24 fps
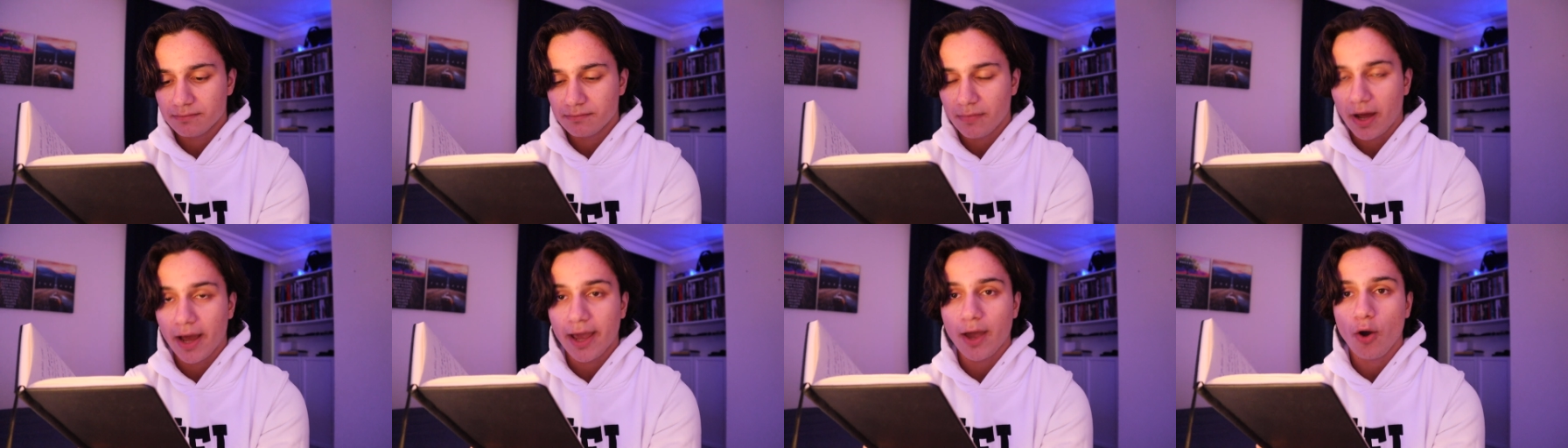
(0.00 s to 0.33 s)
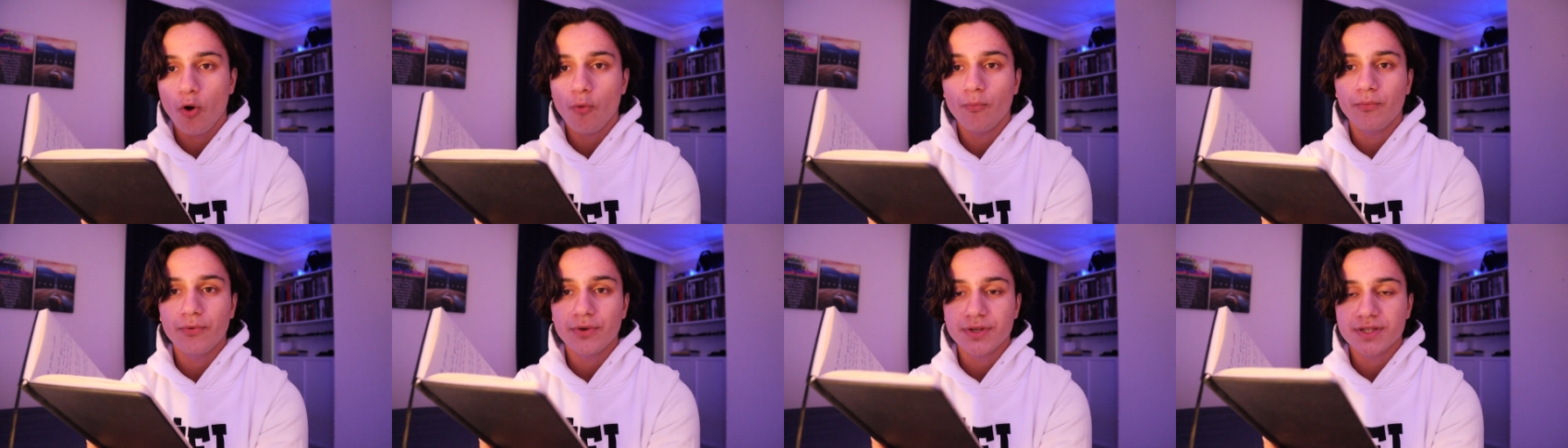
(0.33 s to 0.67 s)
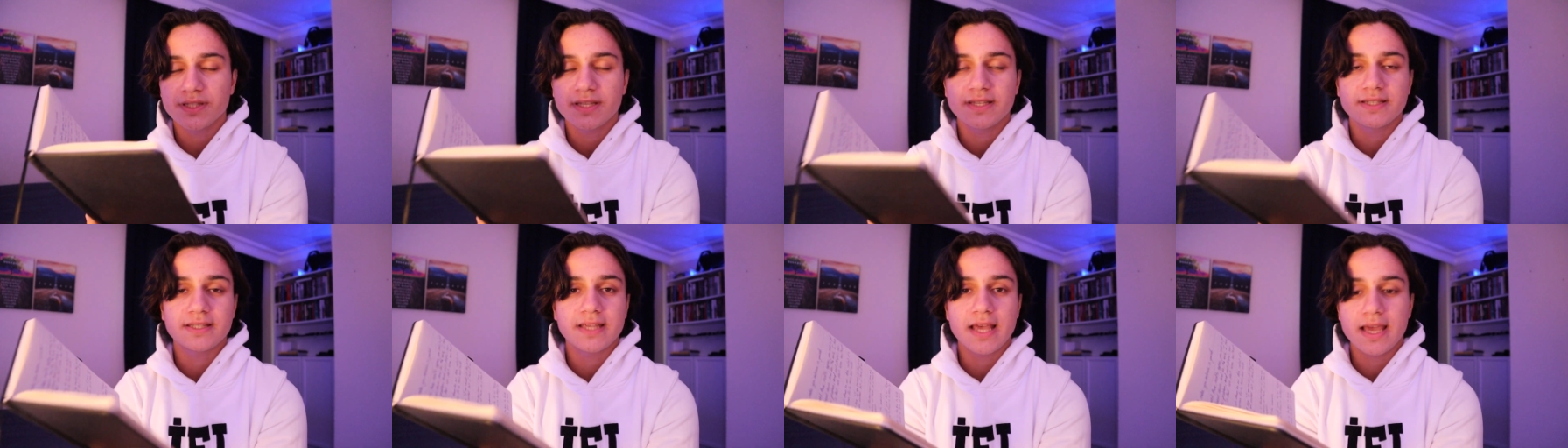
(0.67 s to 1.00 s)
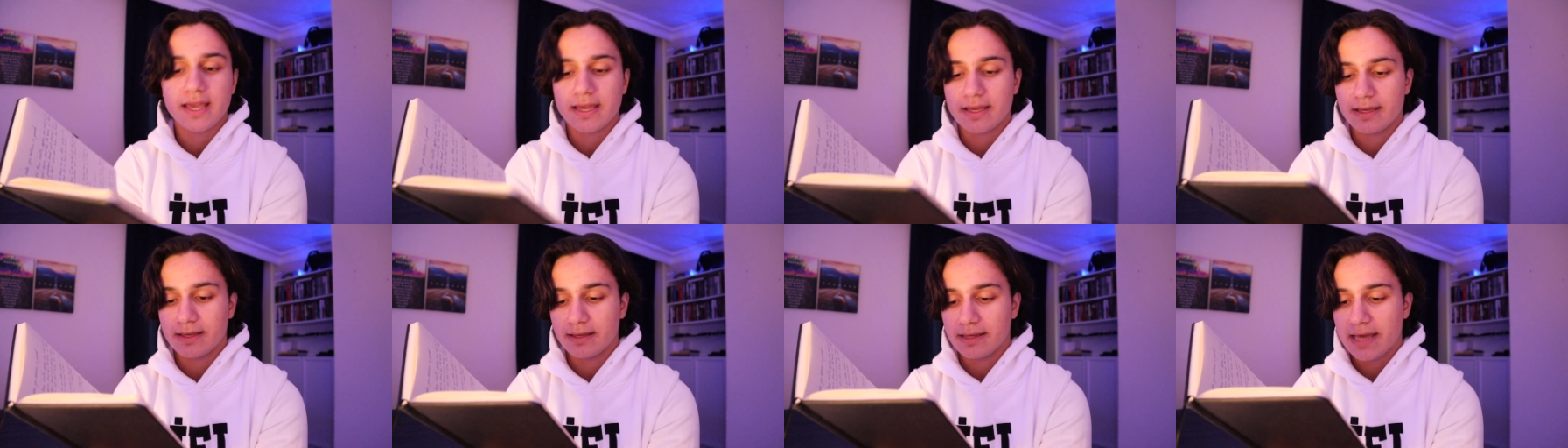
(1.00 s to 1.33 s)
I obviously say,
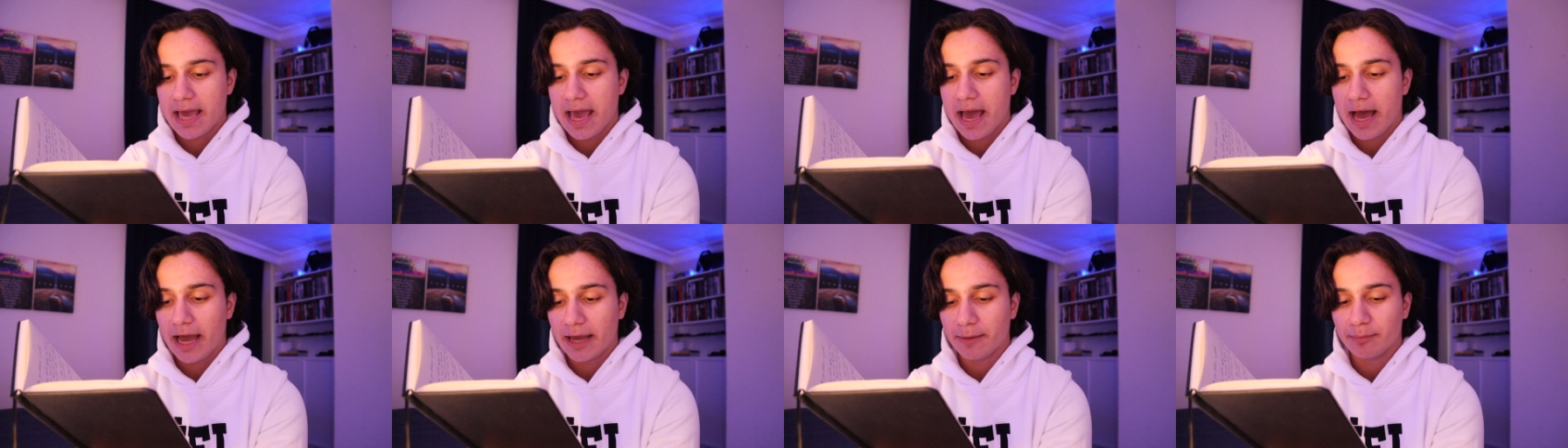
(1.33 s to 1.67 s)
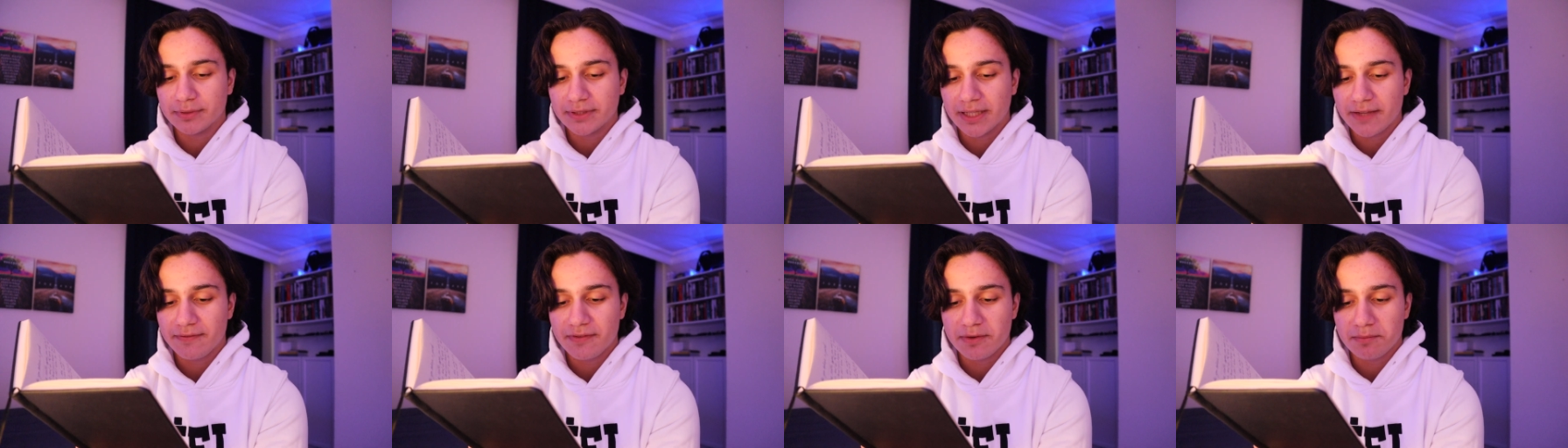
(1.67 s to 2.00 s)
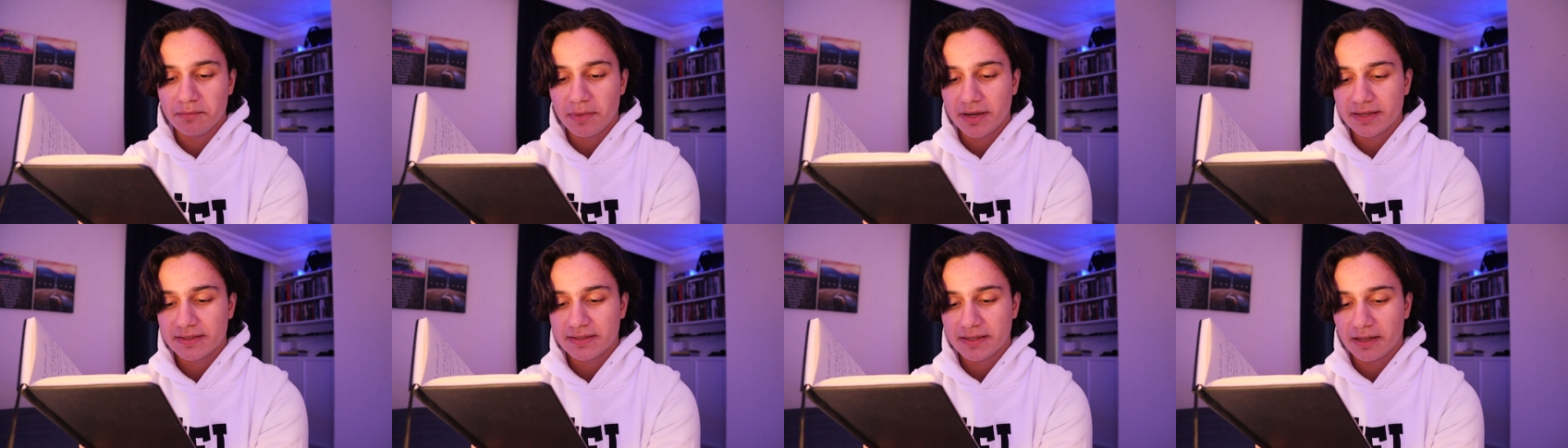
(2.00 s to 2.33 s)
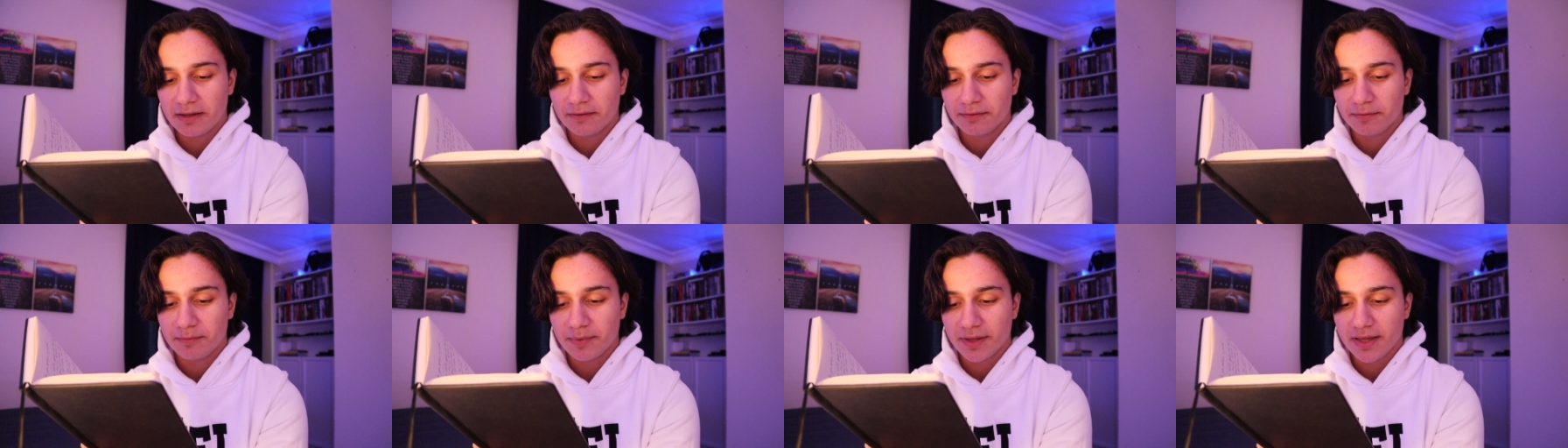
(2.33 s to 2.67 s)
yeah, I believe in myself,